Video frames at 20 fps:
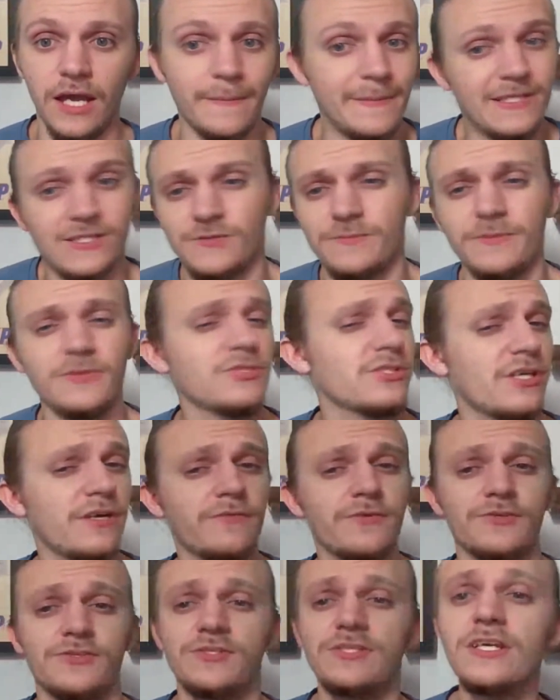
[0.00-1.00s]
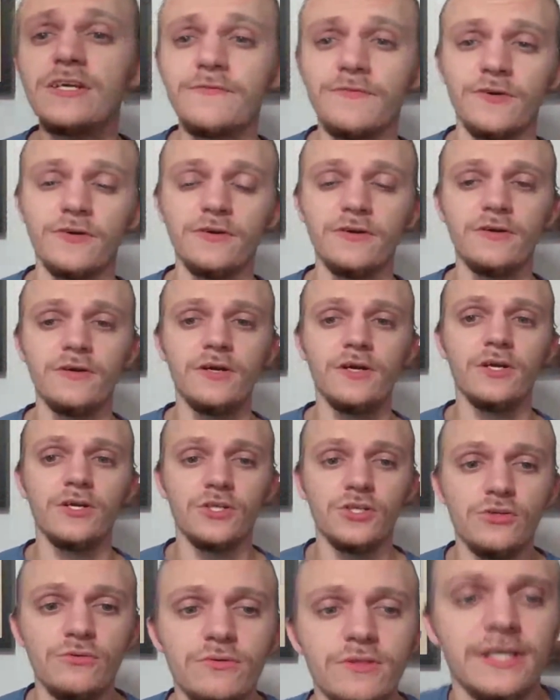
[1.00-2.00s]
I mean, especially a receiver,
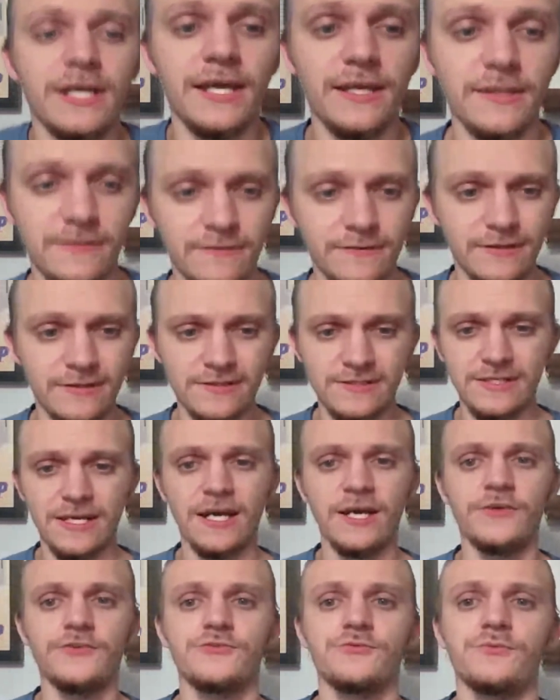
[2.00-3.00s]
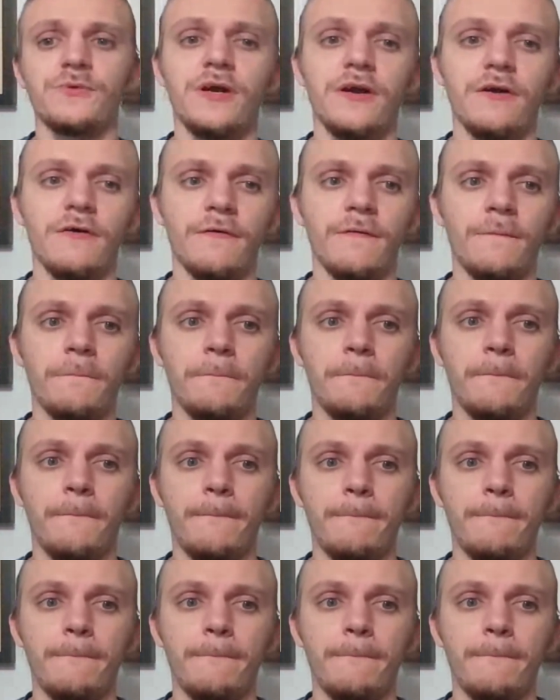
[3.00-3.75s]
you look at these guys where